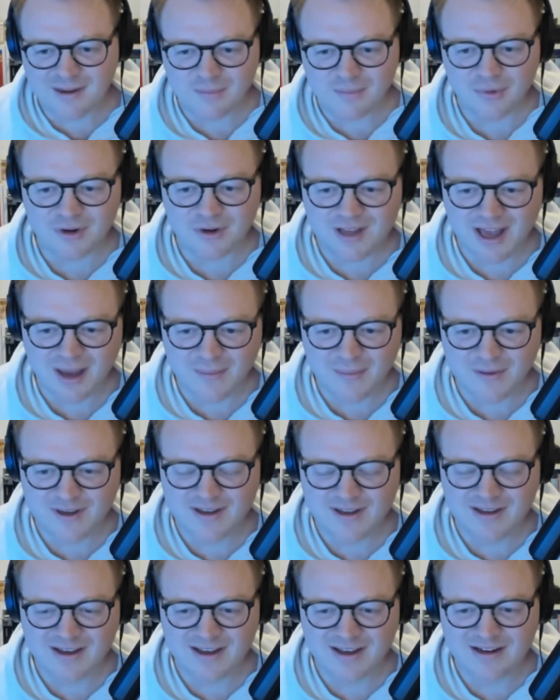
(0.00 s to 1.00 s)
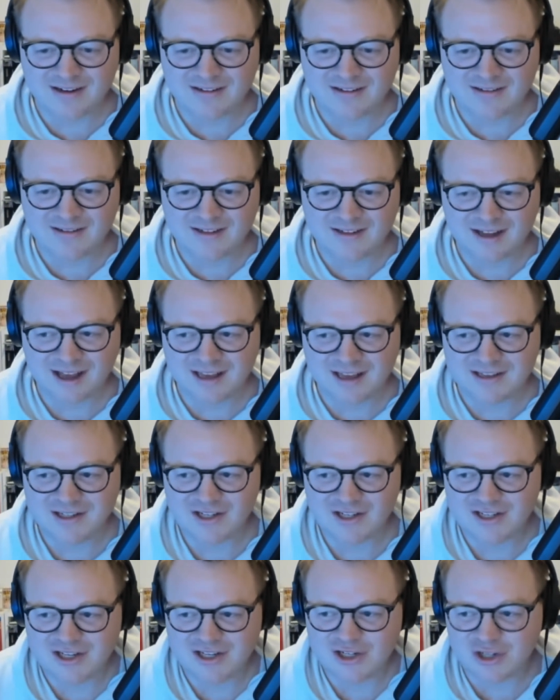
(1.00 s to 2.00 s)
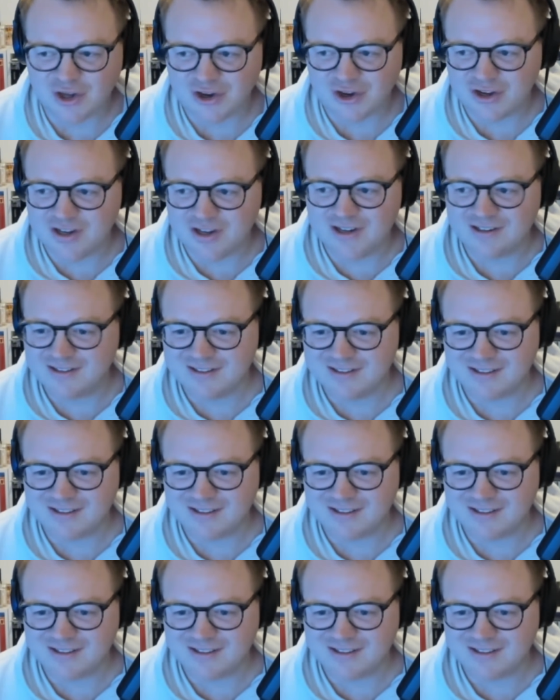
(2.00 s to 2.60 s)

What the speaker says: I'm pretty happy, and I just enjoy